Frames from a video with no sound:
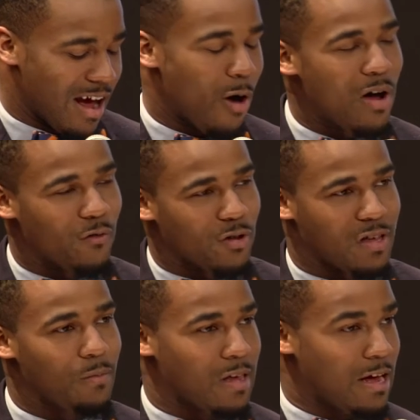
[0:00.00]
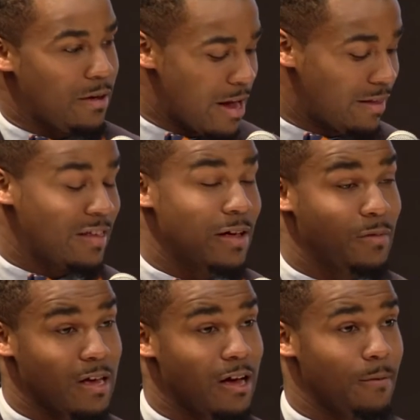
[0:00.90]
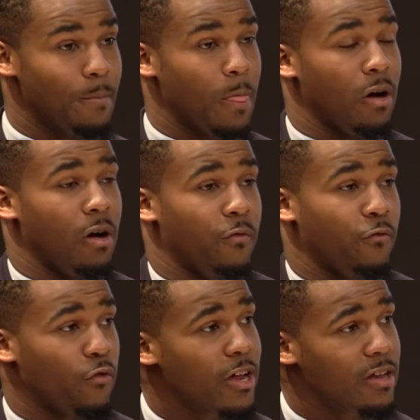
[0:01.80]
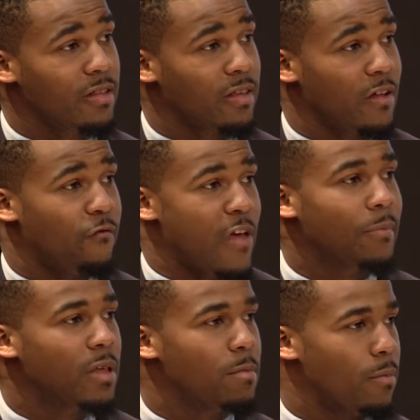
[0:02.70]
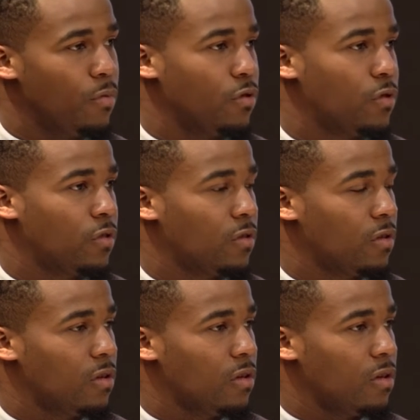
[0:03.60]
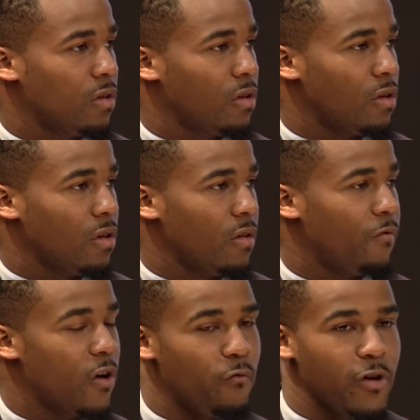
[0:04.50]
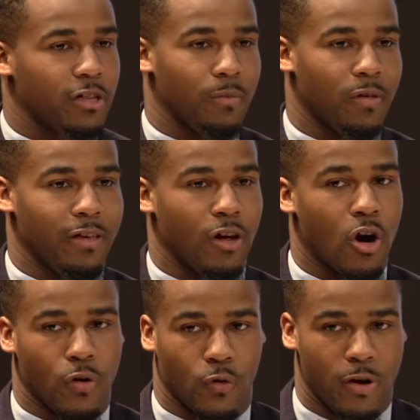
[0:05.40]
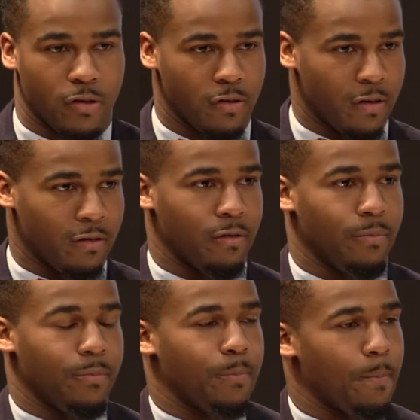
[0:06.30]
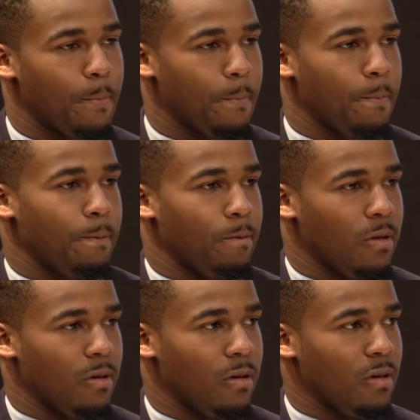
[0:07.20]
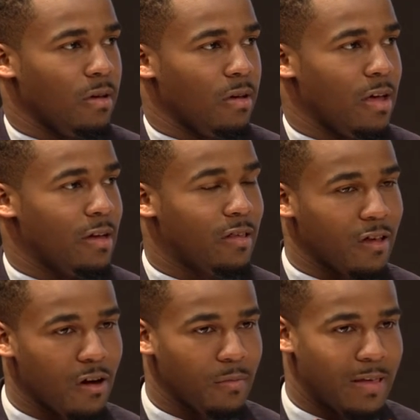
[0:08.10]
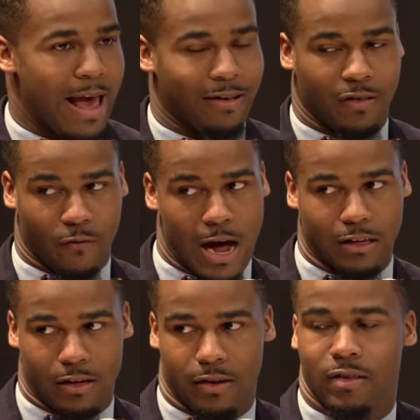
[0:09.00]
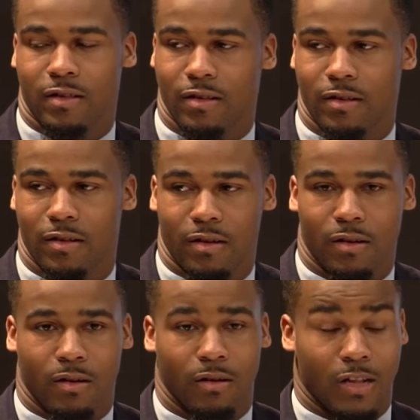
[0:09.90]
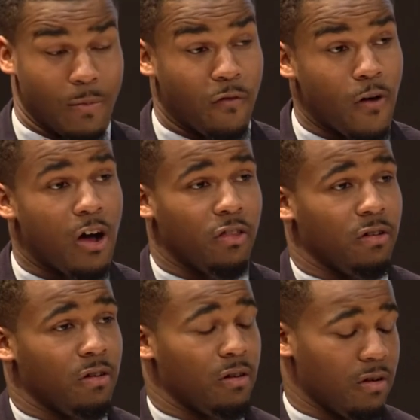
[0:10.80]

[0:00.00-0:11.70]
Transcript: However, sometime at the same time, uh, friends and family members fell victim to the incarceration system and some to acts of violence, like my father.